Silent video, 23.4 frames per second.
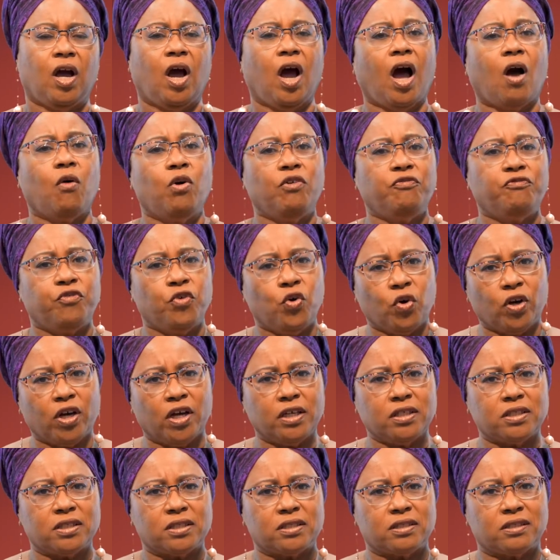Our
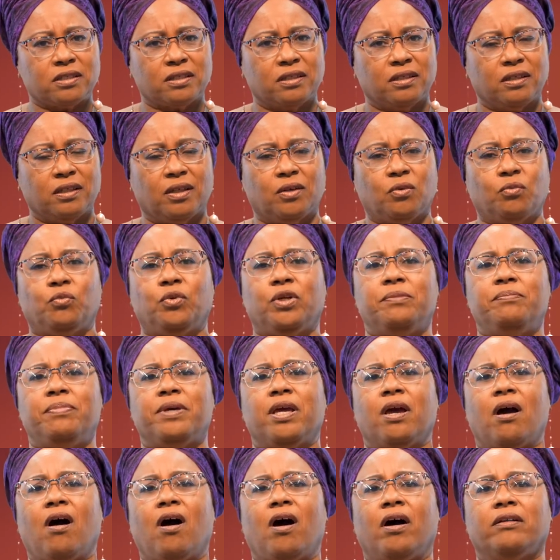focus will be
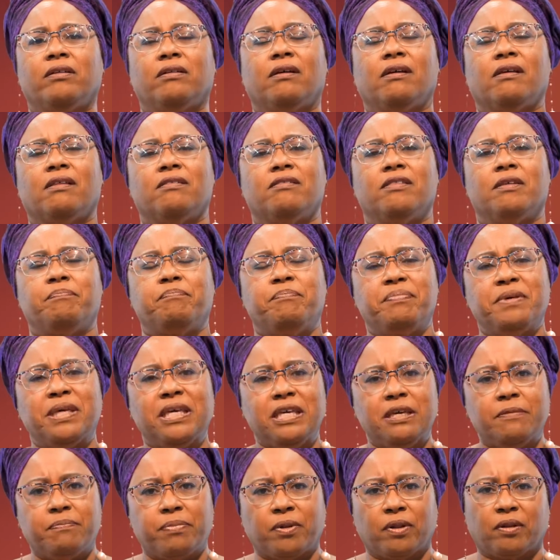on the
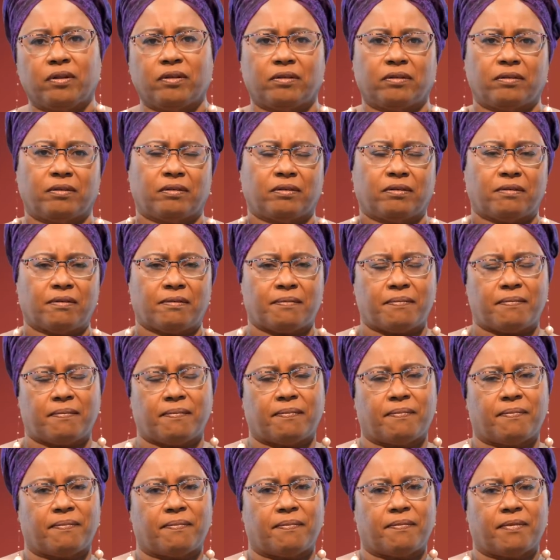people,
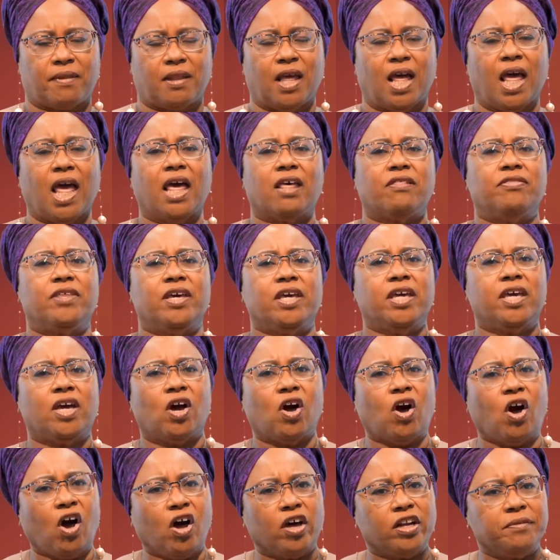the
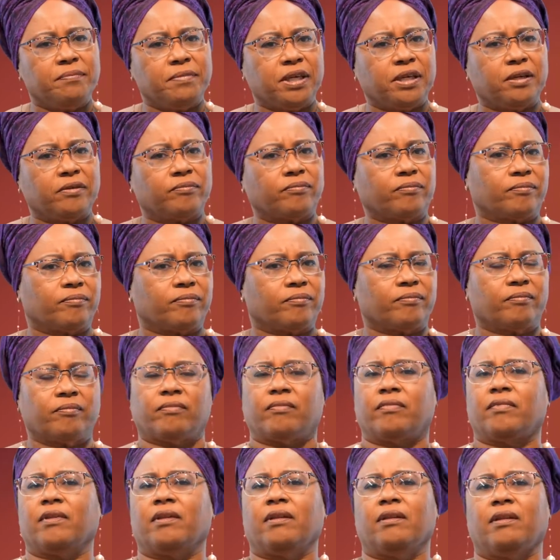economy,
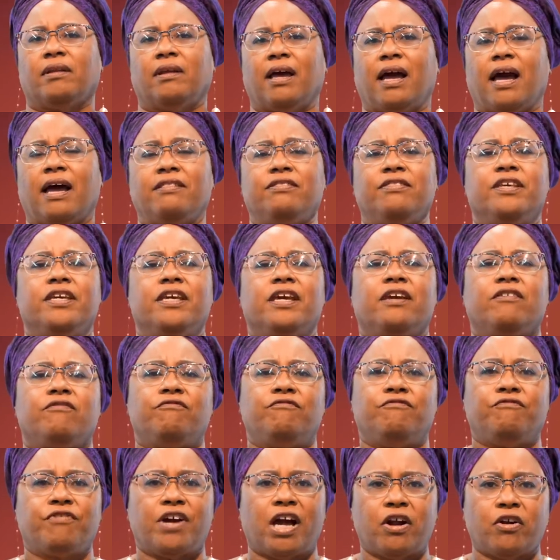and the
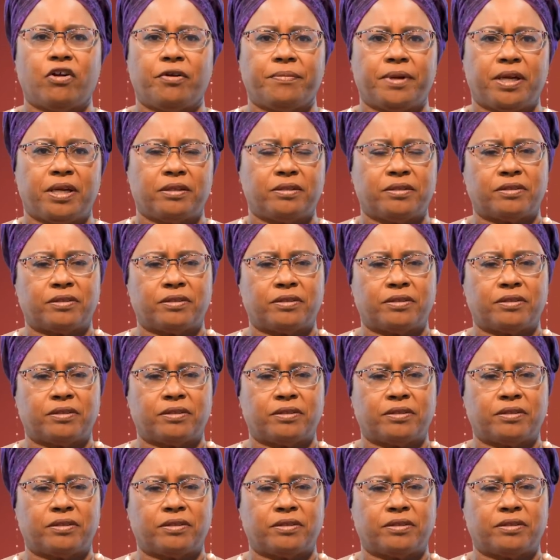environment,